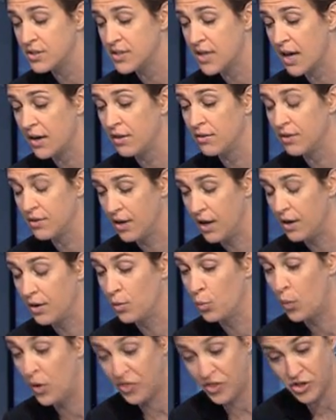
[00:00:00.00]
has had all
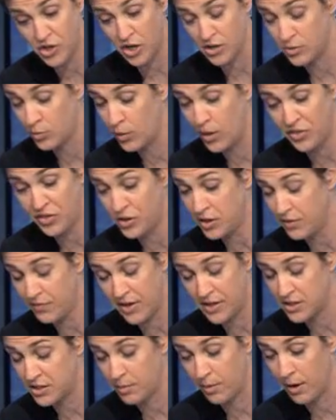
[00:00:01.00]
along with the
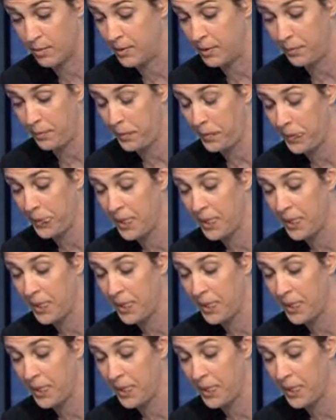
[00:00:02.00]
Defense Department